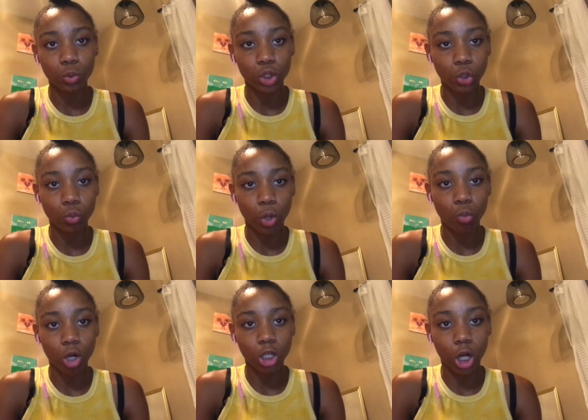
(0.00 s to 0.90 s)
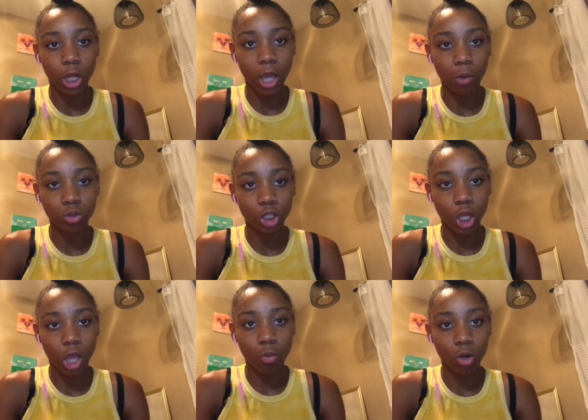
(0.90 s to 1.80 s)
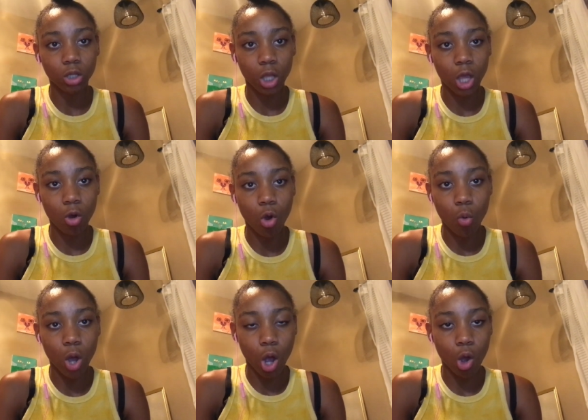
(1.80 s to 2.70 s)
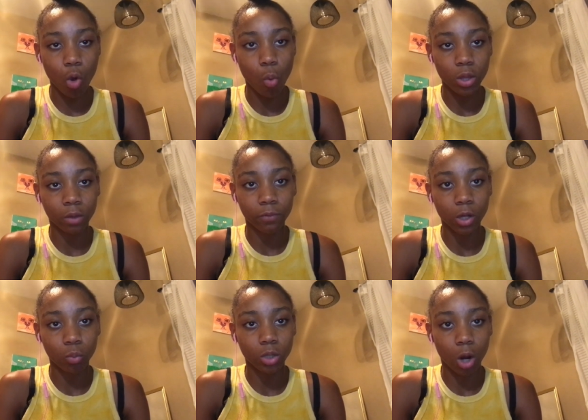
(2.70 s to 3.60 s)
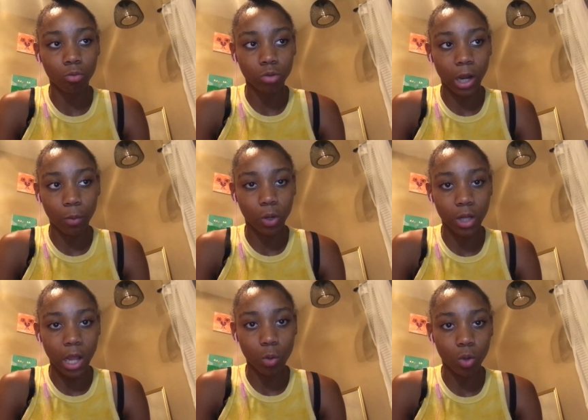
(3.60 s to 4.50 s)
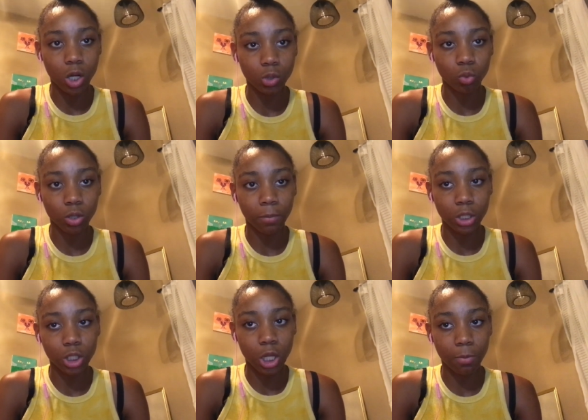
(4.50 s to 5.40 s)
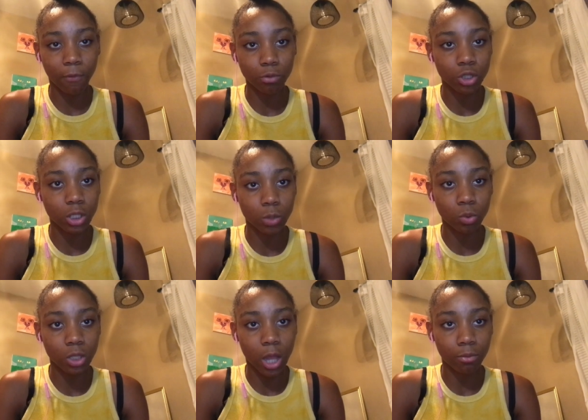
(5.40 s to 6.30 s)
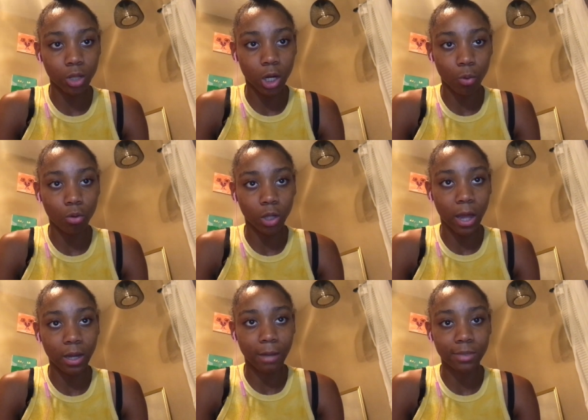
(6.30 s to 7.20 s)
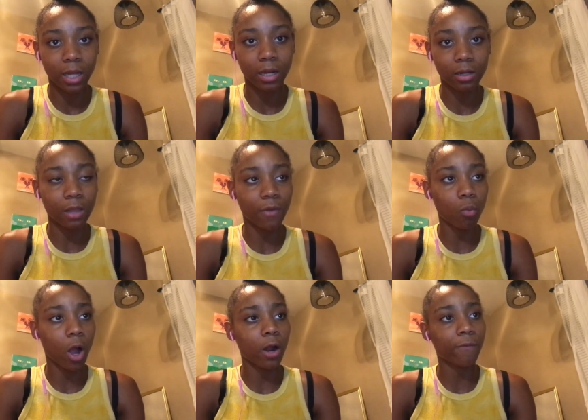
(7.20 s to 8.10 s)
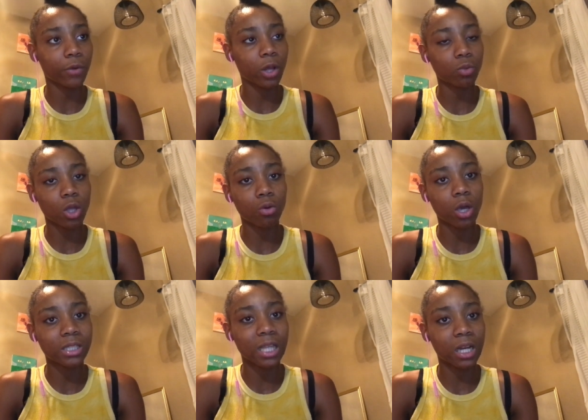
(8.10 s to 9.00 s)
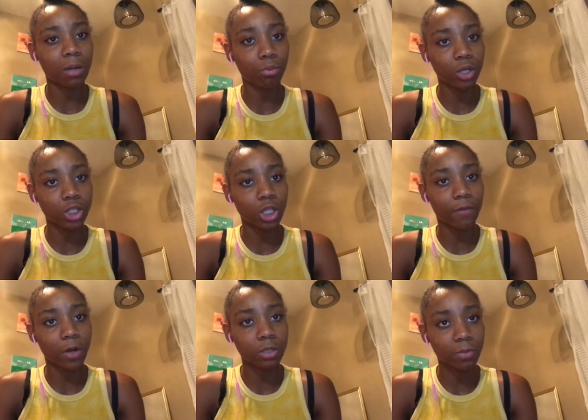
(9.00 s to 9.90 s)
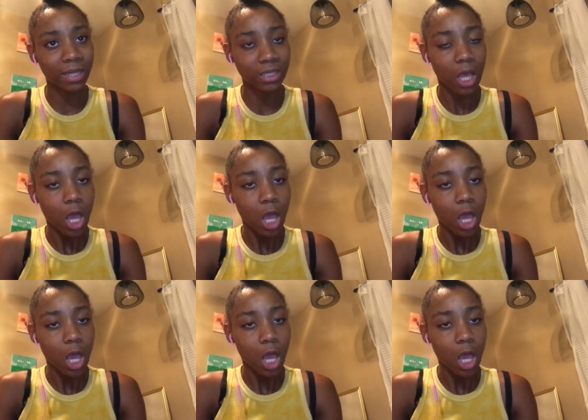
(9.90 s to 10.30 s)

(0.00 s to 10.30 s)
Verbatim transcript: was doing, where her head was at, what the hell going on, what the fuck was on that what day it was, what the bitch did before she was out there on the goddamn side of the cliff and why her friend was on the other side of the bridge in the first place.